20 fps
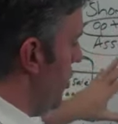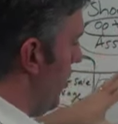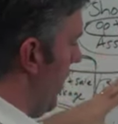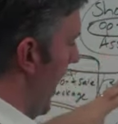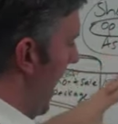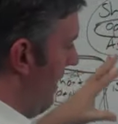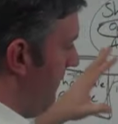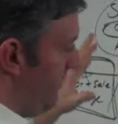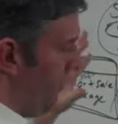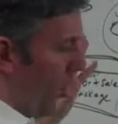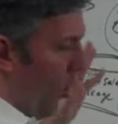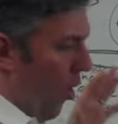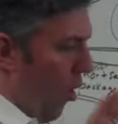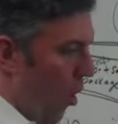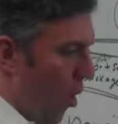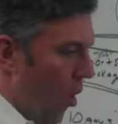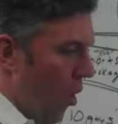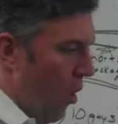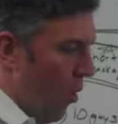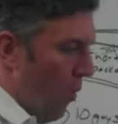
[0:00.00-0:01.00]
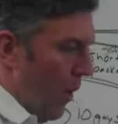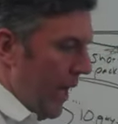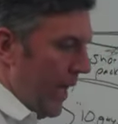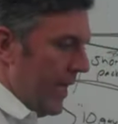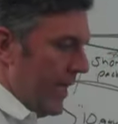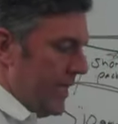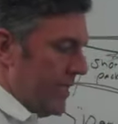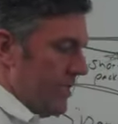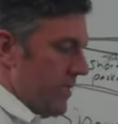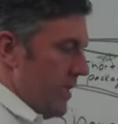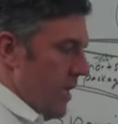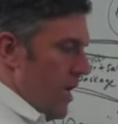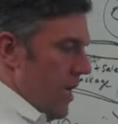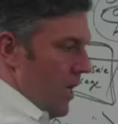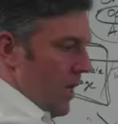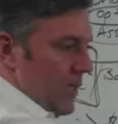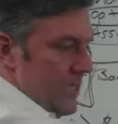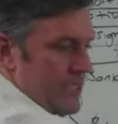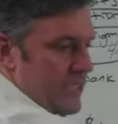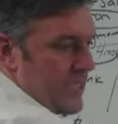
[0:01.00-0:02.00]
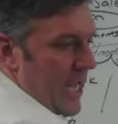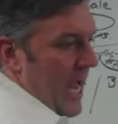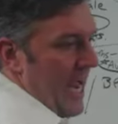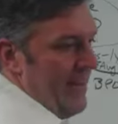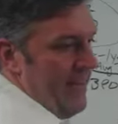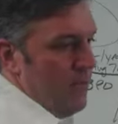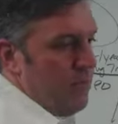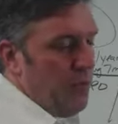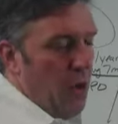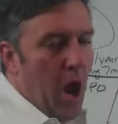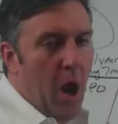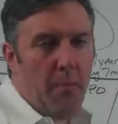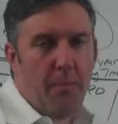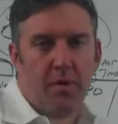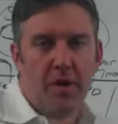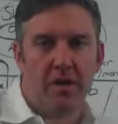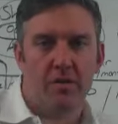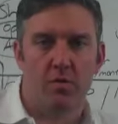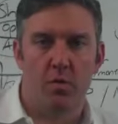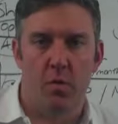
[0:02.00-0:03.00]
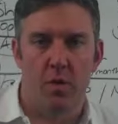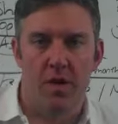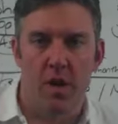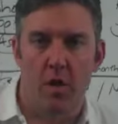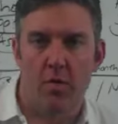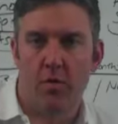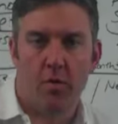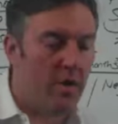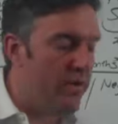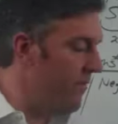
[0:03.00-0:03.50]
you don't have to always assign the property to another